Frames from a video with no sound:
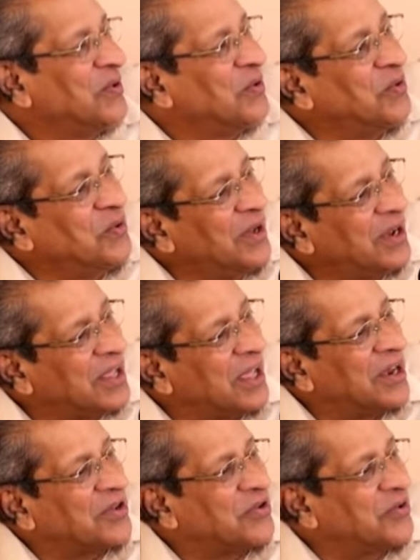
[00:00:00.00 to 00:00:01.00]
Who will
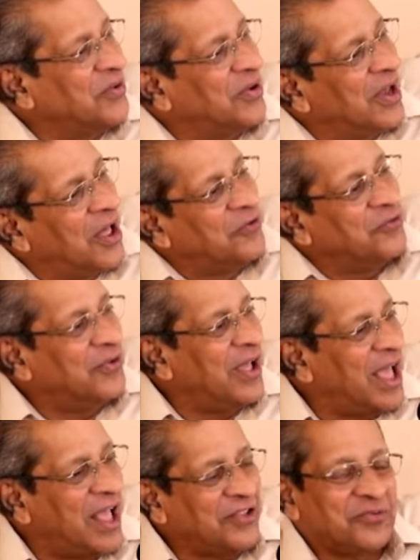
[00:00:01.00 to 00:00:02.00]
care to love
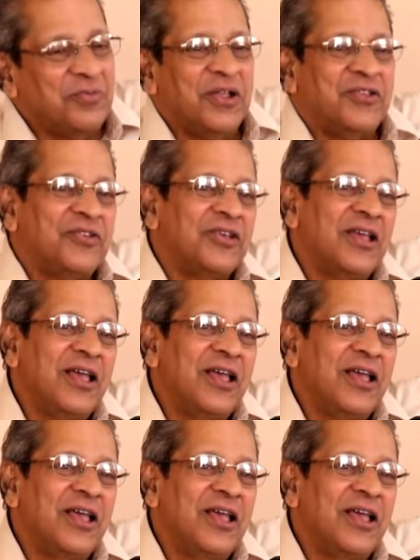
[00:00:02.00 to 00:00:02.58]
as much